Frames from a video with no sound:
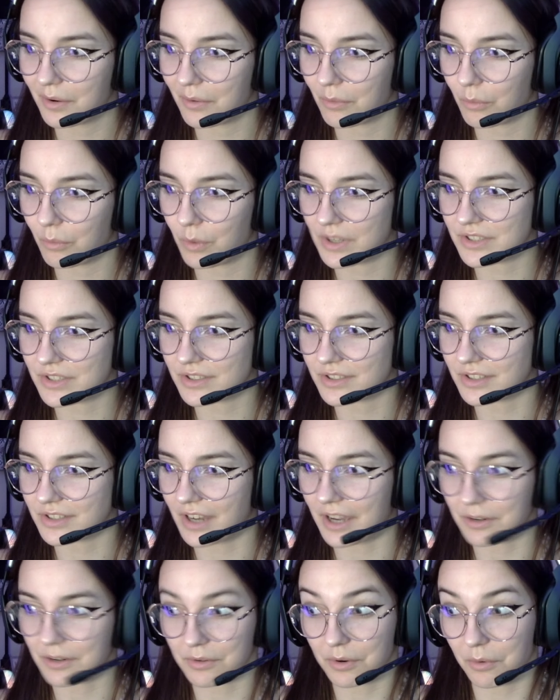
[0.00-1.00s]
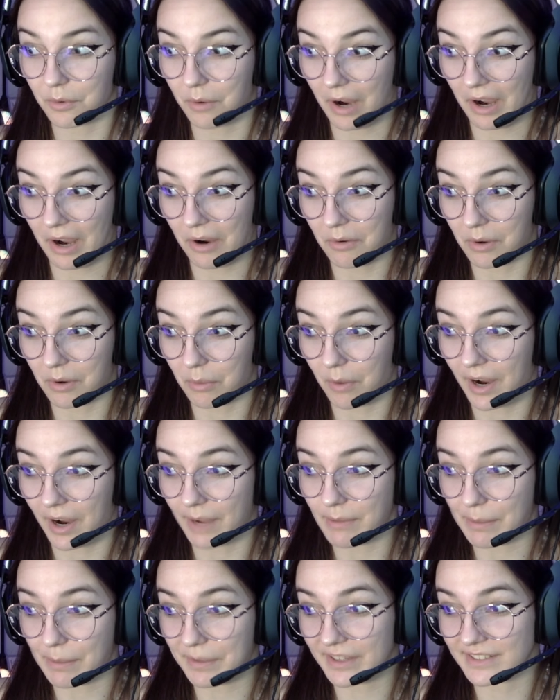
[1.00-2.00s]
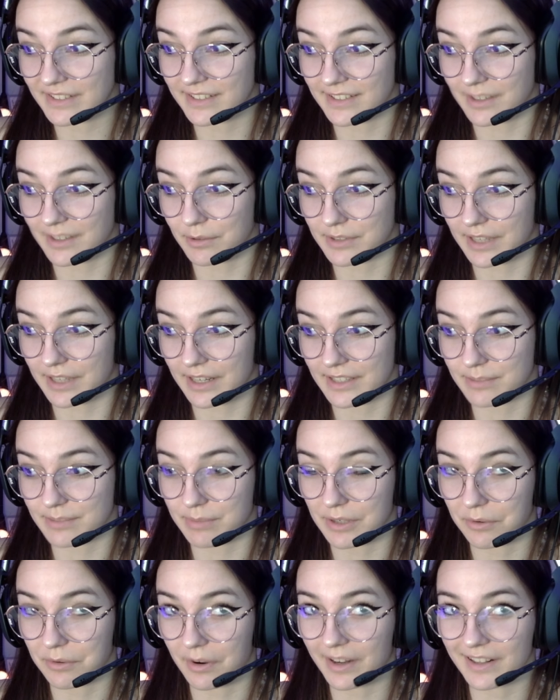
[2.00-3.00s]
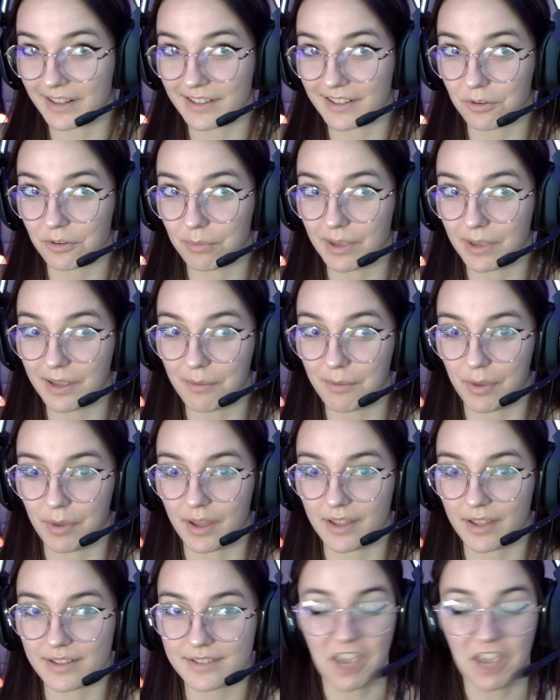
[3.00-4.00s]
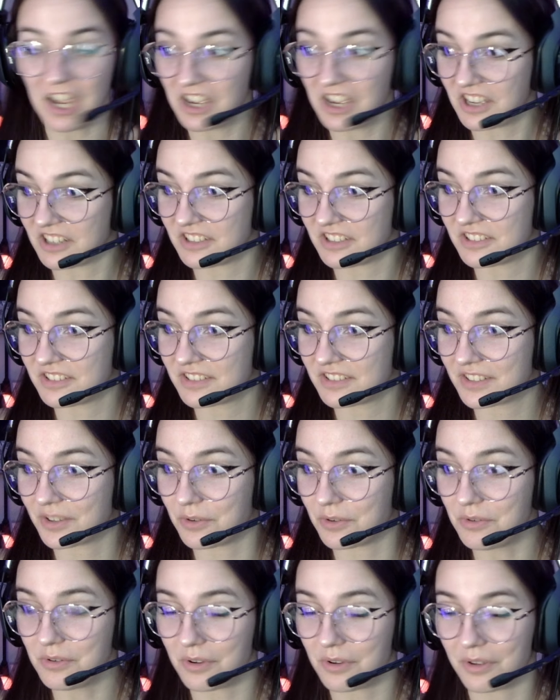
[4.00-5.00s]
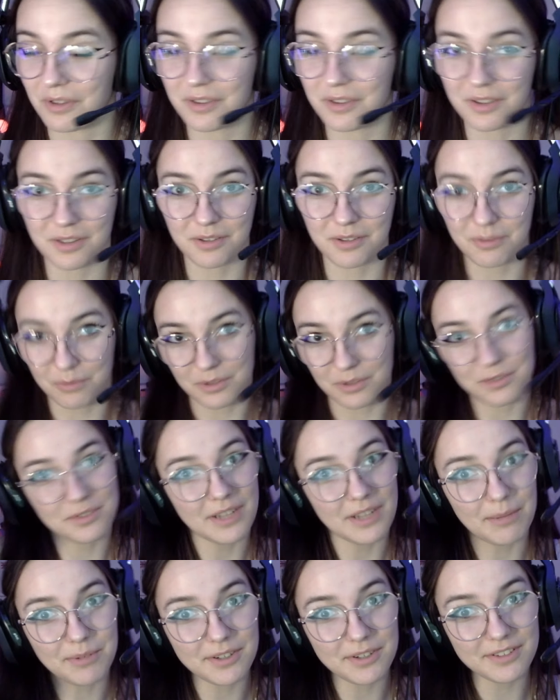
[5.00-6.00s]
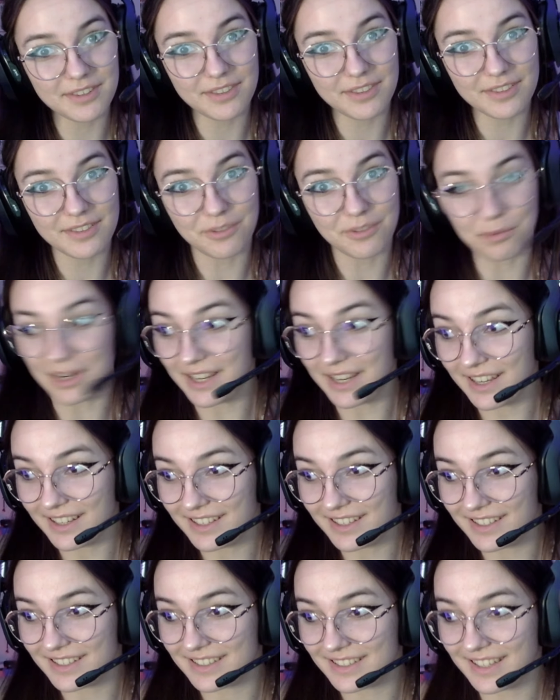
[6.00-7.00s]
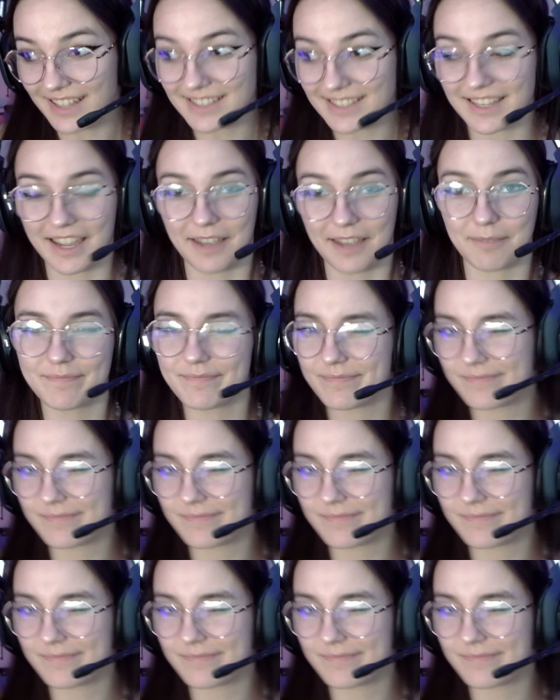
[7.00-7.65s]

which I don't know how or why. Maybe it's because I was kind of speedrunning a little bit, but yeah, cool. We'll do chapter three next time.